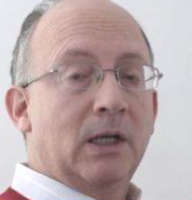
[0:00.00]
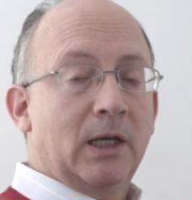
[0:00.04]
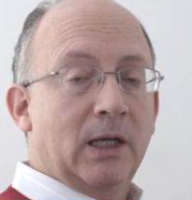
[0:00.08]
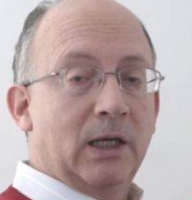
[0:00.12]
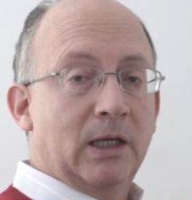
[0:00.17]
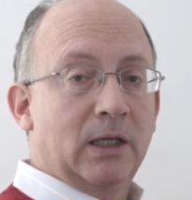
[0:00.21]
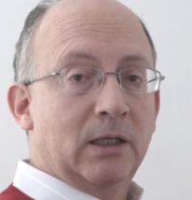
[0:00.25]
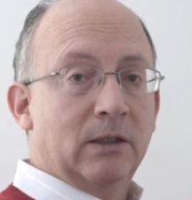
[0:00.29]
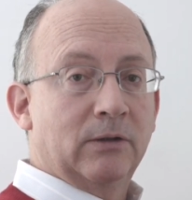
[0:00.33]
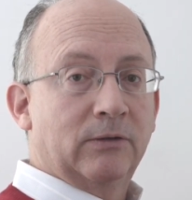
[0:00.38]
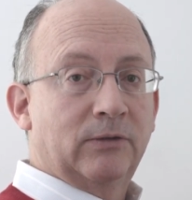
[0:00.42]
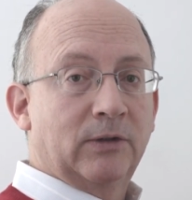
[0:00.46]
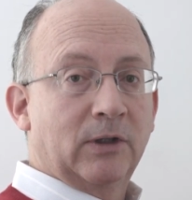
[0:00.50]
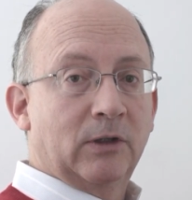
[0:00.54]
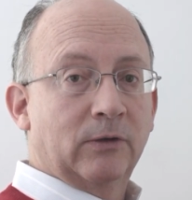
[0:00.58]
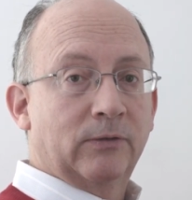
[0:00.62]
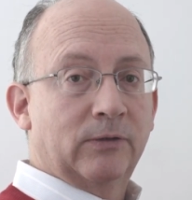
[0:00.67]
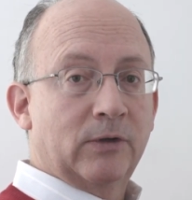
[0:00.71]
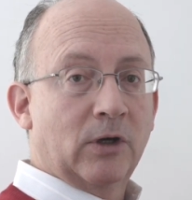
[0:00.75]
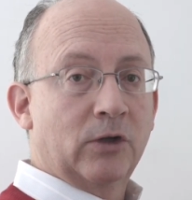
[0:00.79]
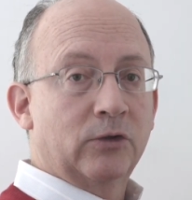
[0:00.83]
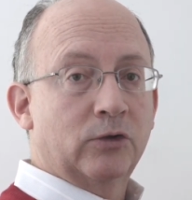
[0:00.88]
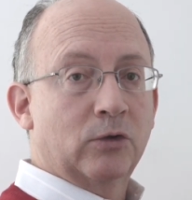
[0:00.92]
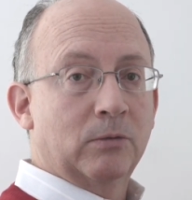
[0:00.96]
a set
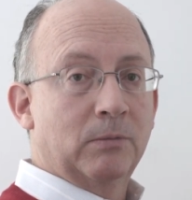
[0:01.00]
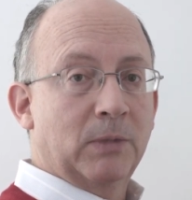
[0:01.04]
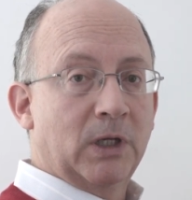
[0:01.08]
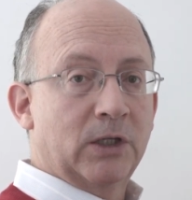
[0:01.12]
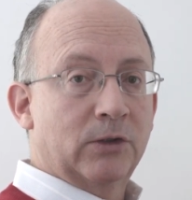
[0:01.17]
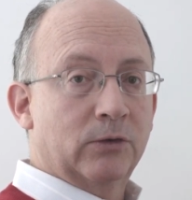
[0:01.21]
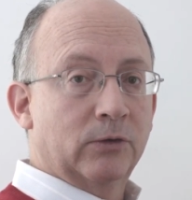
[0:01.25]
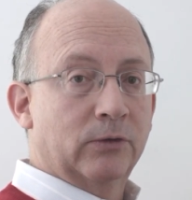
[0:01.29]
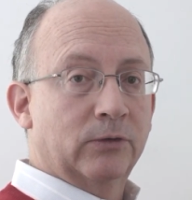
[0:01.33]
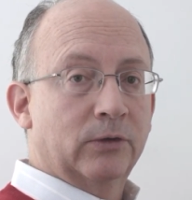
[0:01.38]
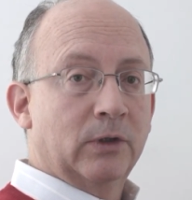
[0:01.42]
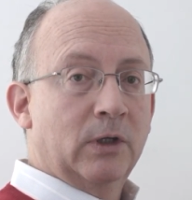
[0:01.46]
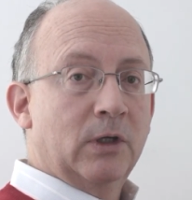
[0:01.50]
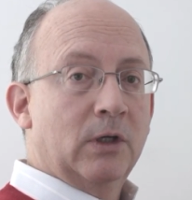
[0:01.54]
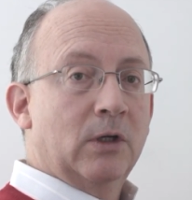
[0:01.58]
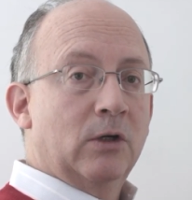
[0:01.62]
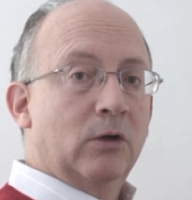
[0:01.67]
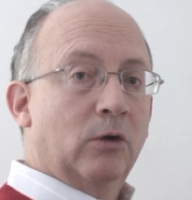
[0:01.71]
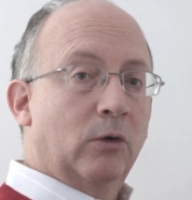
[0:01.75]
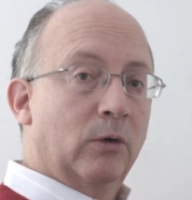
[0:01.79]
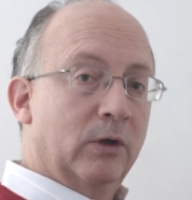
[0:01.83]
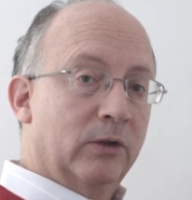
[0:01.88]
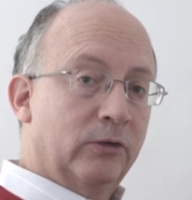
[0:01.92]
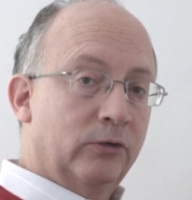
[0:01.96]
of countermeasures
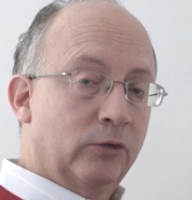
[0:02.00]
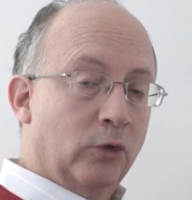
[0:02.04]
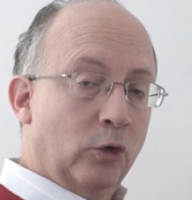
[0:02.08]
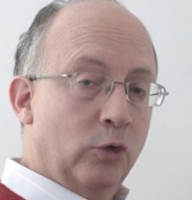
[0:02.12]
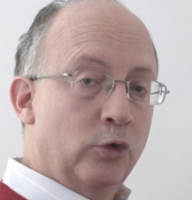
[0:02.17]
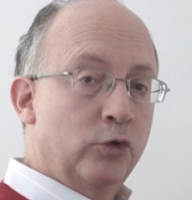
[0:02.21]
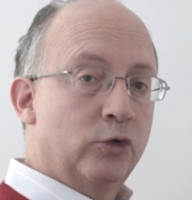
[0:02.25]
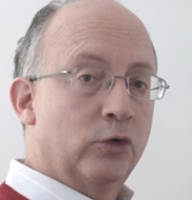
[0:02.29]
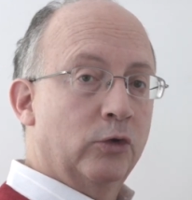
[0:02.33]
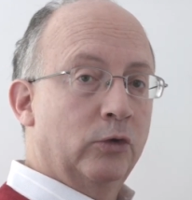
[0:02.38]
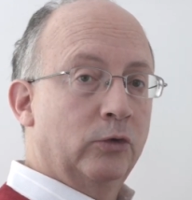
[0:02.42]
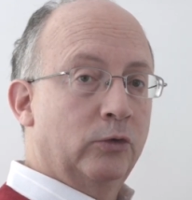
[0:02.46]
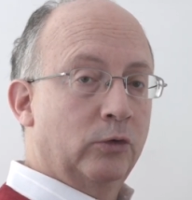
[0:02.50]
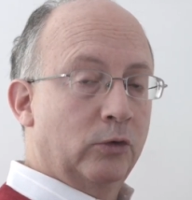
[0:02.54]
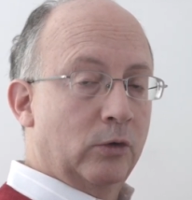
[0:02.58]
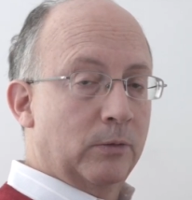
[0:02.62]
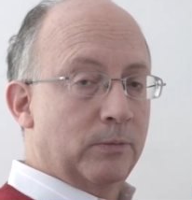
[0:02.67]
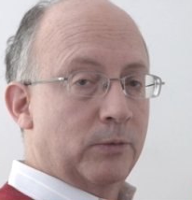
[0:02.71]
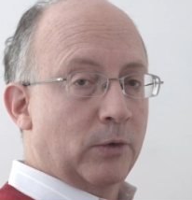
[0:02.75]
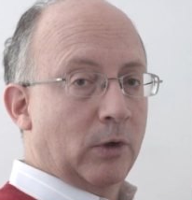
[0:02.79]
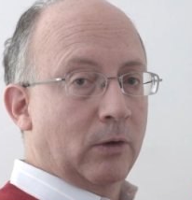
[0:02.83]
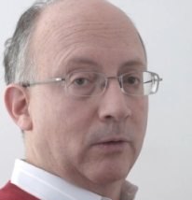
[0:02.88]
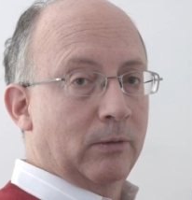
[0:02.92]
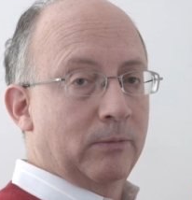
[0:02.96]
or a solution to
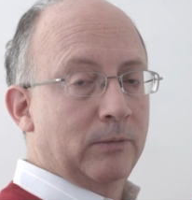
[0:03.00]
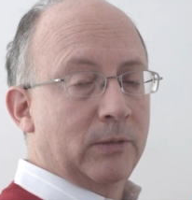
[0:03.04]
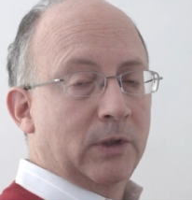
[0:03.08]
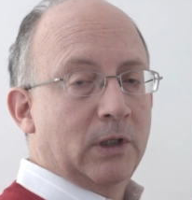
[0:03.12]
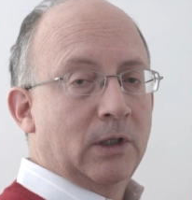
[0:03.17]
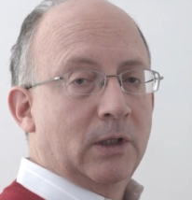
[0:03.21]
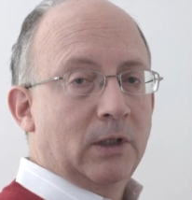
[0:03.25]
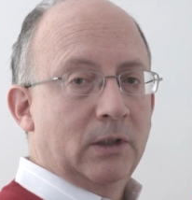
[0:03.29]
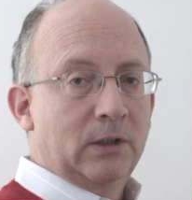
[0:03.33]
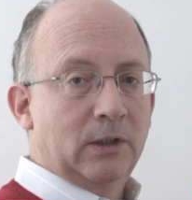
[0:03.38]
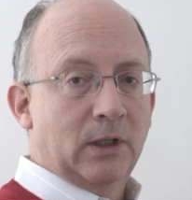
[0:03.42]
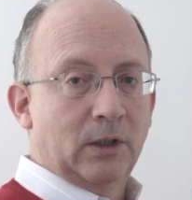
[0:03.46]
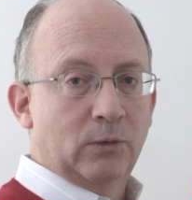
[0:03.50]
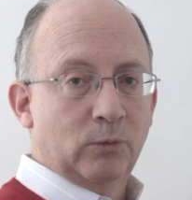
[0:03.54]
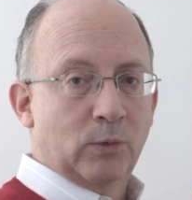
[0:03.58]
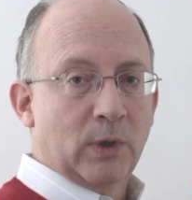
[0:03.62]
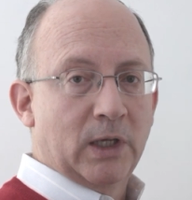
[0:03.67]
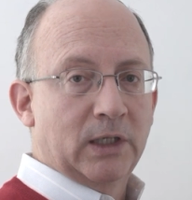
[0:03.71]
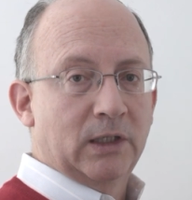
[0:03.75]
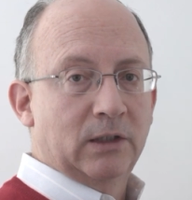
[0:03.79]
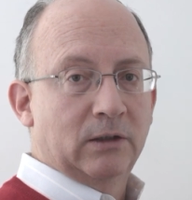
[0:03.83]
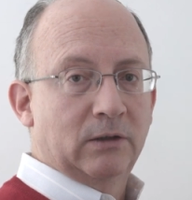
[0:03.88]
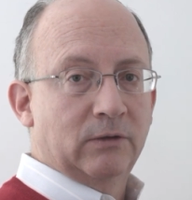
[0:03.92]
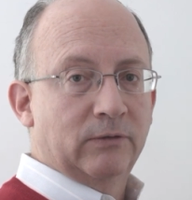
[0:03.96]
the problem that
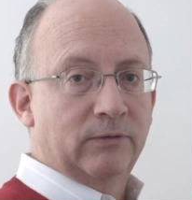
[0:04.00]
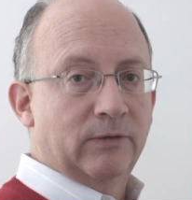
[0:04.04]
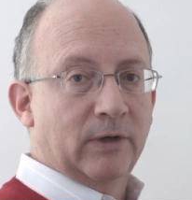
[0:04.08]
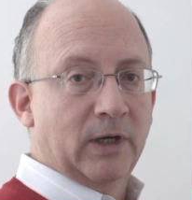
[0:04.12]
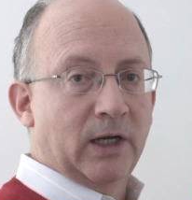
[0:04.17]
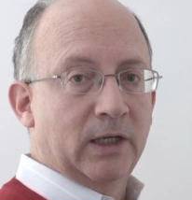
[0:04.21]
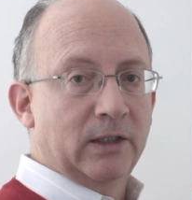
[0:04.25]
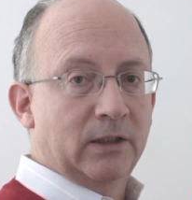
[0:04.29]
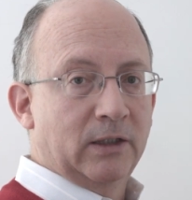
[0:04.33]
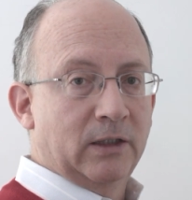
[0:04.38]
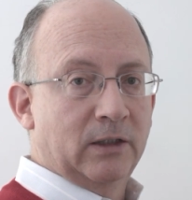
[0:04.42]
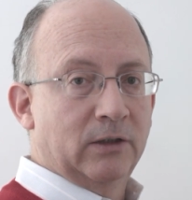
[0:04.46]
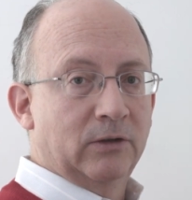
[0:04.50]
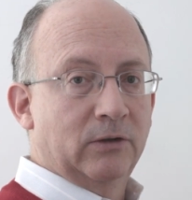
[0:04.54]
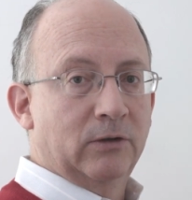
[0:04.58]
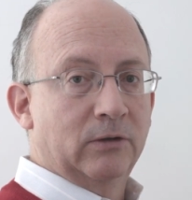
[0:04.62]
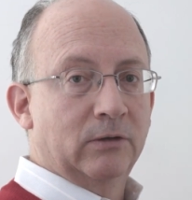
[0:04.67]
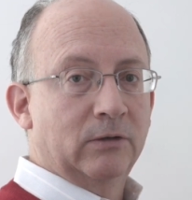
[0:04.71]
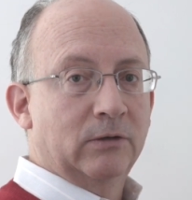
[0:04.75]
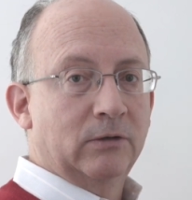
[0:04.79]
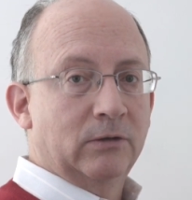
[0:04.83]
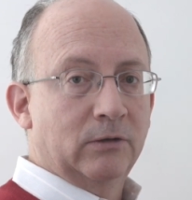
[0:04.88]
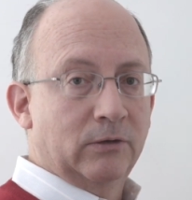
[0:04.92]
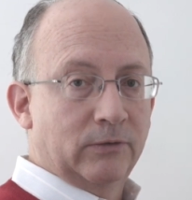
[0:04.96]
we identified in
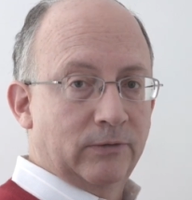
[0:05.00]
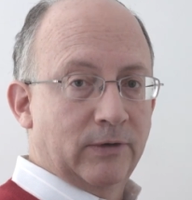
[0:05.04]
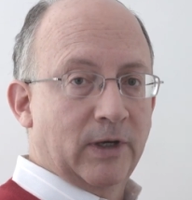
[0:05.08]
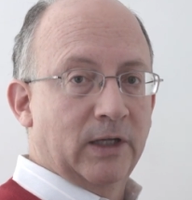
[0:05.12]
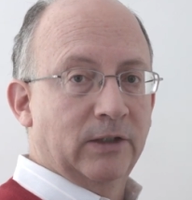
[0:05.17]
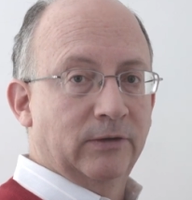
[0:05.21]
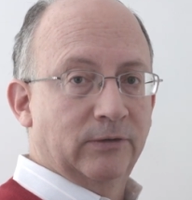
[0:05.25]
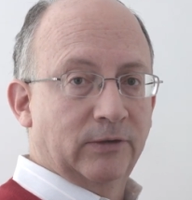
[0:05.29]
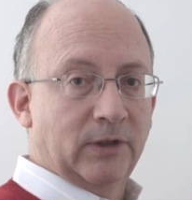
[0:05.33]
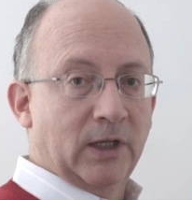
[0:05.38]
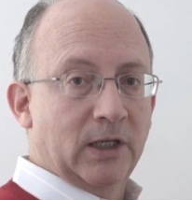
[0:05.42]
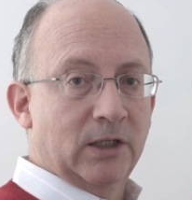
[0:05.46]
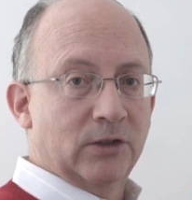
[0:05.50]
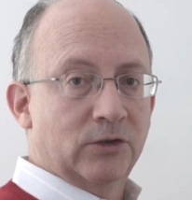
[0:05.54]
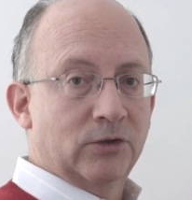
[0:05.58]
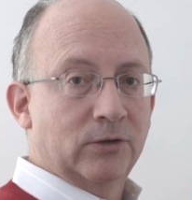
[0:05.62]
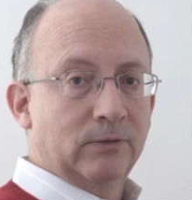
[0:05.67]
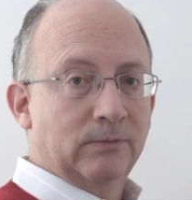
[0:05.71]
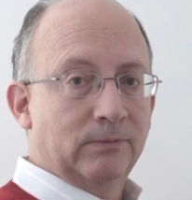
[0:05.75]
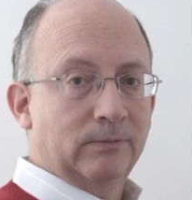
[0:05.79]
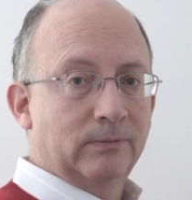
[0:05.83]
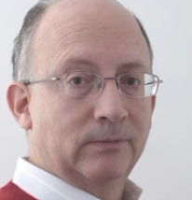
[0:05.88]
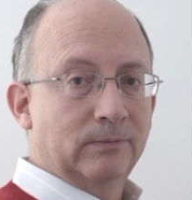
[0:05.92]
the defined stage.